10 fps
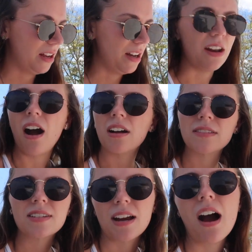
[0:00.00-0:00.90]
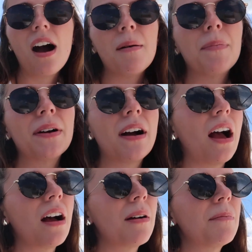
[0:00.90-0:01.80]
nonstop.
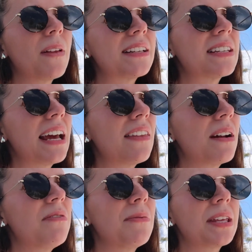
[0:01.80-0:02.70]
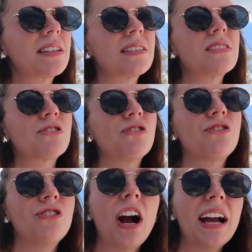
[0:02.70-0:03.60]
Um, like today that I'm filming, this is
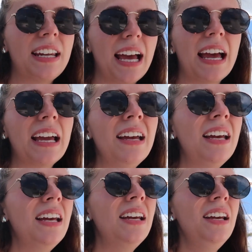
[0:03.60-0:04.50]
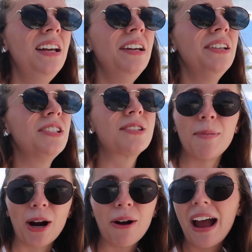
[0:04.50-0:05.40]
Friday.
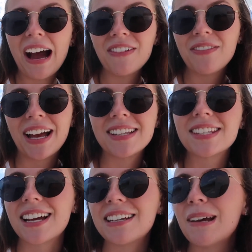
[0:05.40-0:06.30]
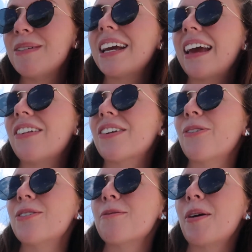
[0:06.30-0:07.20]
Tomorrow I have an event. Sunday, me and Caitlin are
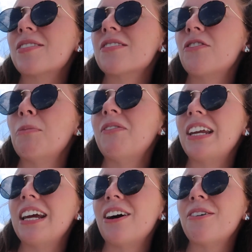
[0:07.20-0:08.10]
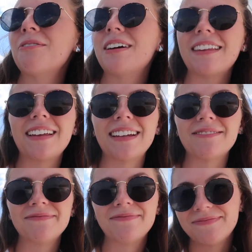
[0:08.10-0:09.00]
going to the parks to film a video. And
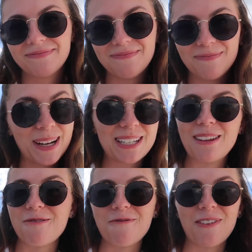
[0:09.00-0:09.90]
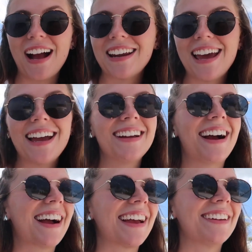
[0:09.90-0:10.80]
then Monday through Friday,
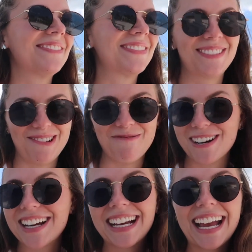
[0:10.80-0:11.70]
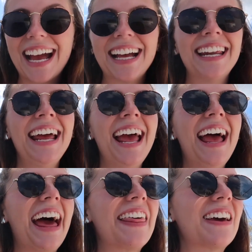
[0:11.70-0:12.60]
I work again.
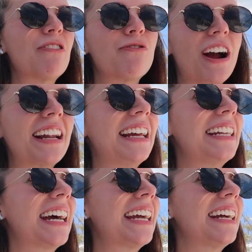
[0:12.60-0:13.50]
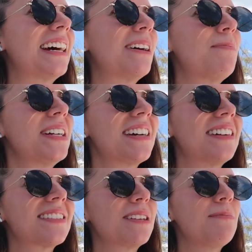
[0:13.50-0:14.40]
And then Friday night, uh, my
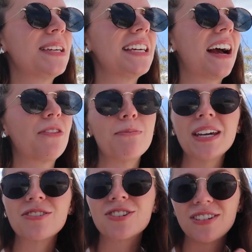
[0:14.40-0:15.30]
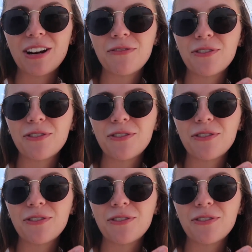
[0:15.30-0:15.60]
dad's gonna be at the beach near